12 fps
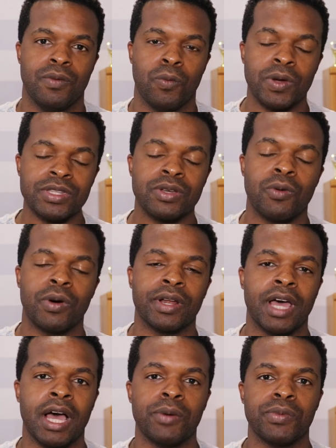what's
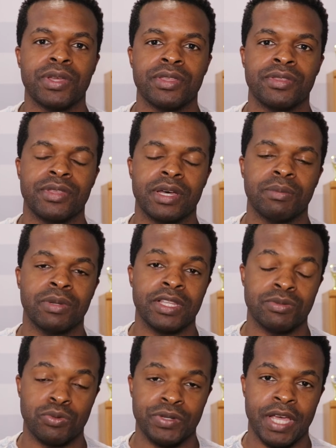going on with
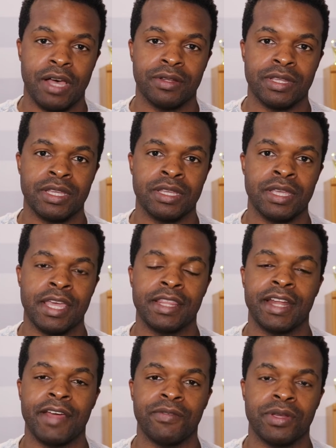police brutality in
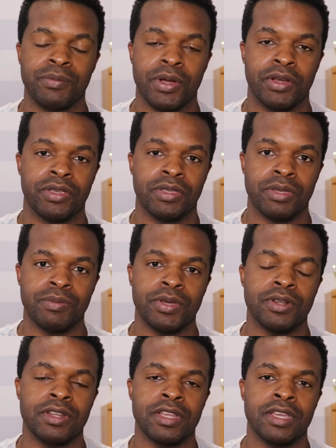the African American
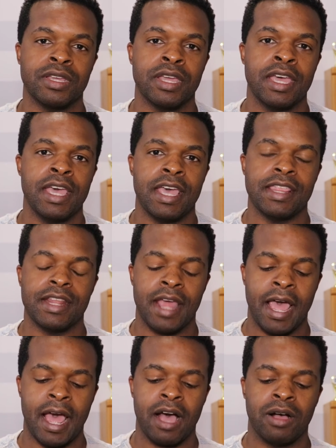community, and then
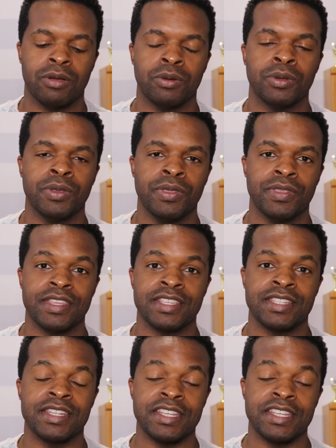how this